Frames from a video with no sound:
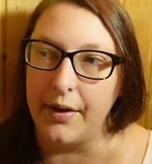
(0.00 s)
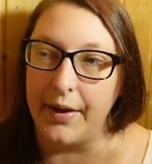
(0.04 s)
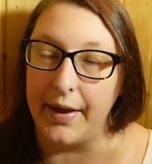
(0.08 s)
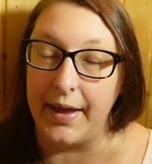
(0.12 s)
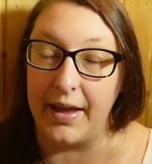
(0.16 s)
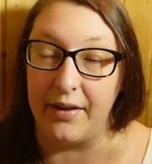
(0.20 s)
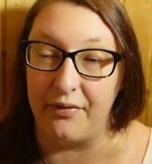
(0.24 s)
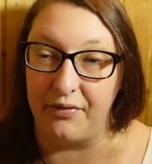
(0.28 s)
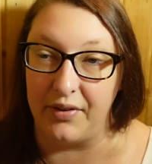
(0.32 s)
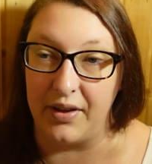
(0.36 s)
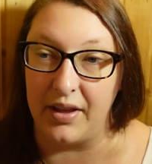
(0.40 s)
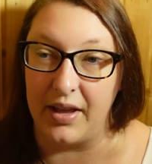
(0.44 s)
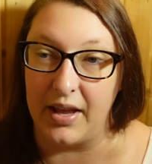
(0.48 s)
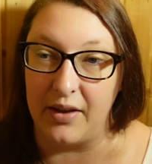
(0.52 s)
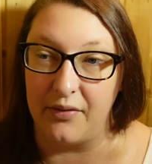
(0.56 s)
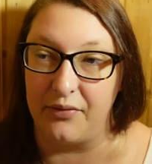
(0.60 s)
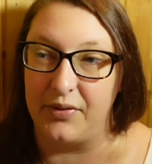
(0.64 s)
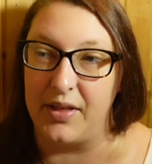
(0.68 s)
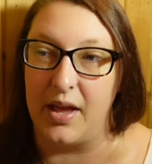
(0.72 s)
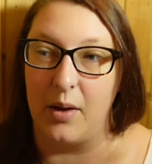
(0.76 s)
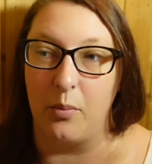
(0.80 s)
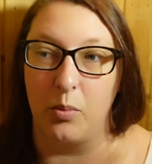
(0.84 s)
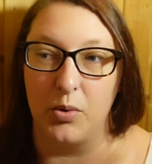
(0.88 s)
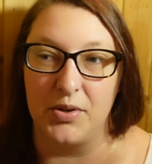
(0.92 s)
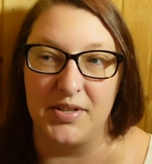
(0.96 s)
If, if
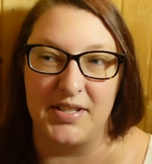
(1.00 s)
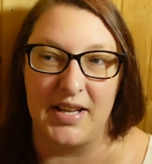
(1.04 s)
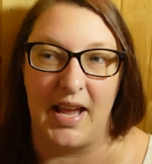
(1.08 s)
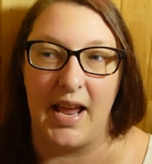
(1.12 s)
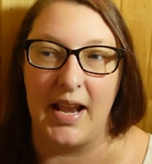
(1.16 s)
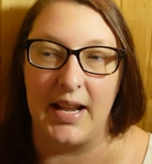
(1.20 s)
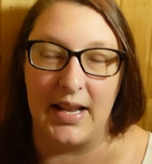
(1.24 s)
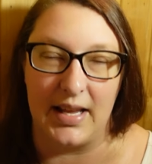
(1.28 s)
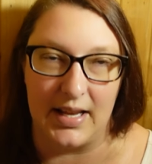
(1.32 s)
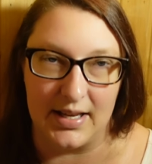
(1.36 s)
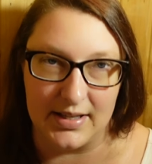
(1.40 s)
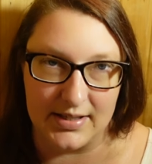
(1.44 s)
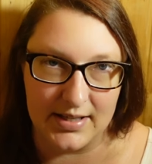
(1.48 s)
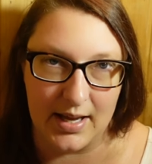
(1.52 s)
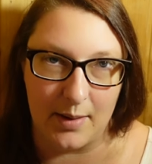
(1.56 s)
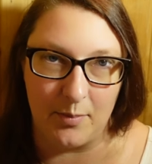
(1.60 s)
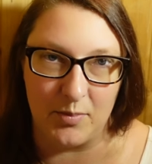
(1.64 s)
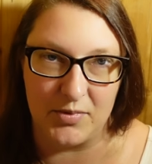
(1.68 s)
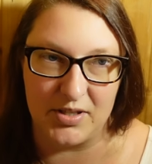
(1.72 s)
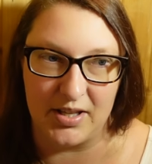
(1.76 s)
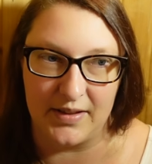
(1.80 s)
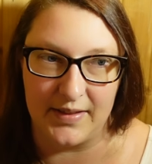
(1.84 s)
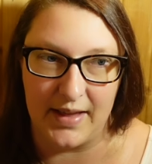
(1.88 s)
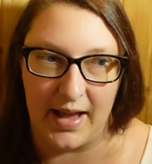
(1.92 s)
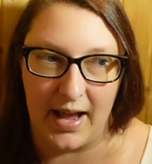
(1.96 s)
there was any
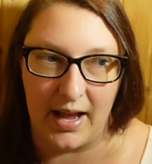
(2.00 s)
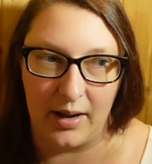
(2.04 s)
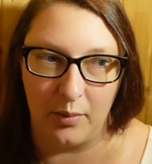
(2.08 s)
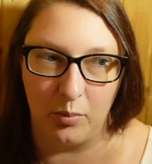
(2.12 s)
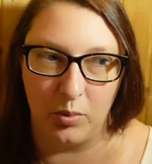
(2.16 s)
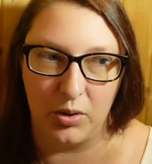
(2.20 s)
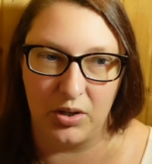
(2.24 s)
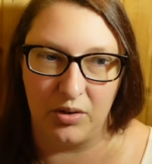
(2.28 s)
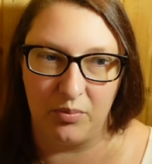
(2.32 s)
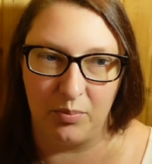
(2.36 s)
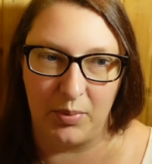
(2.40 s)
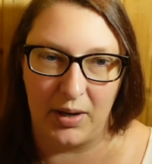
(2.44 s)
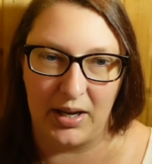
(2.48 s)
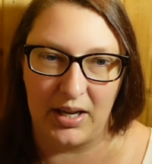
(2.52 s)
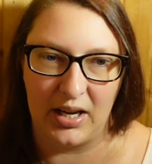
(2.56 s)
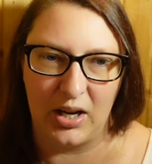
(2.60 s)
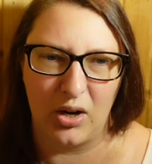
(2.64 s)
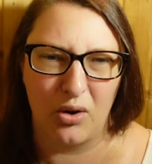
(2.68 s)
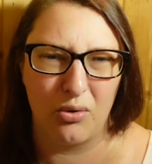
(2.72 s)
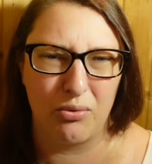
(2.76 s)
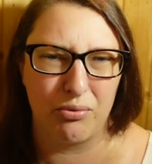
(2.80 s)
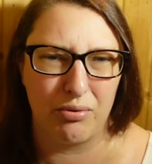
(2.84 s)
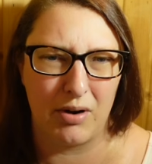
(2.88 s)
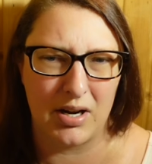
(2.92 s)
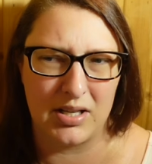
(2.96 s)
attempt at that, it would have been
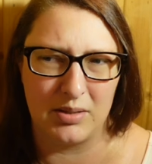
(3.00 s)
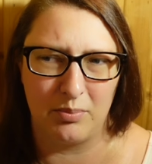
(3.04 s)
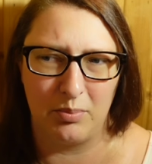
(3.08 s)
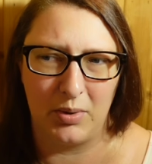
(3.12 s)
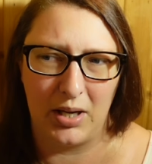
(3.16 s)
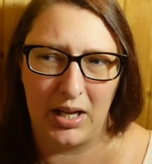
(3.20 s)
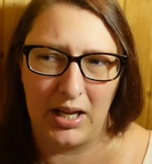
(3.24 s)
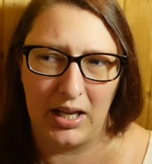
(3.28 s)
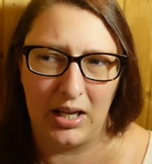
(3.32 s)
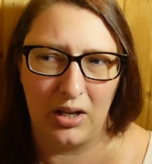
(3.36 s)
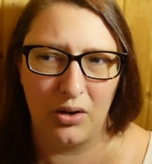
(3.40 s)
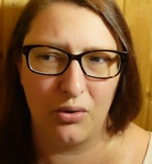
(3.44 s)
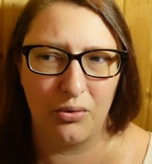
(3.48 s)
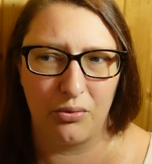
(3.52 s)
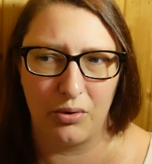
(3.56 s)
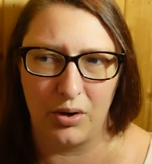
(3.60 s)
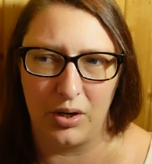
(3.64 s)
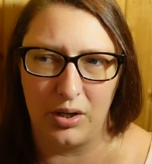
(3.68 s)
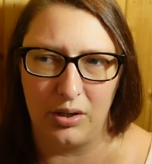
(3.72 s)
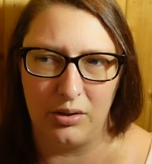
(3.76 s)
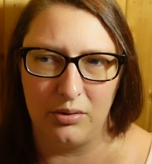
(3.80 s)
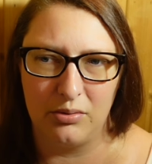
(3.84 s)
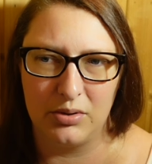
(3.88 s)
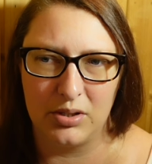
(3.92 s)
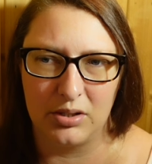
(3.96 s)
incredibly
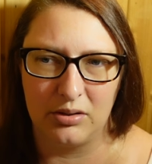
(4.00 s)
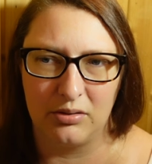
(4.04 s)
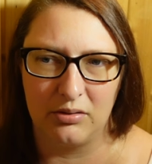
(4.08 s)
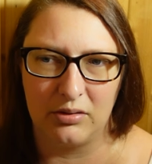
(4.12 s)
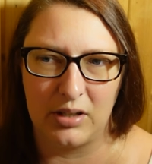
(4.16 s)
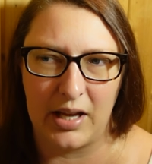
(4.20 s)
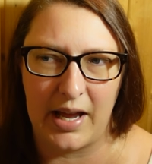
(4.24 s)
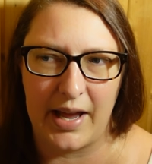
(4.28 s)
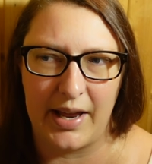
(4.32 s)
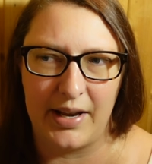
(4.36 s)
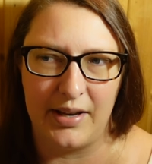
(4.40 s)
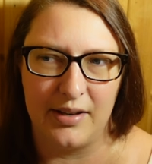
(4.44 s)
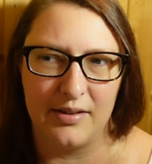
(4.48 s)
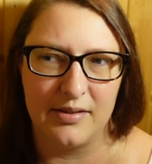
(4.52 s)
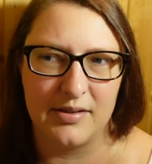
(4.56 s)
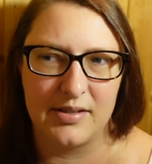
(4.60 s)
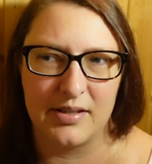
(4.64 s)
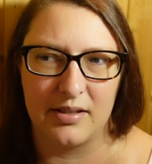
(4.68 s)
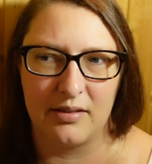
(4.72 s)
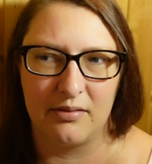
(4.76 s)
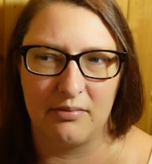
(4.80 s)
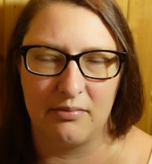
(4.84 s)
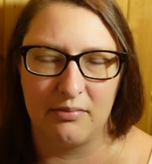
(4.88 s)
crude and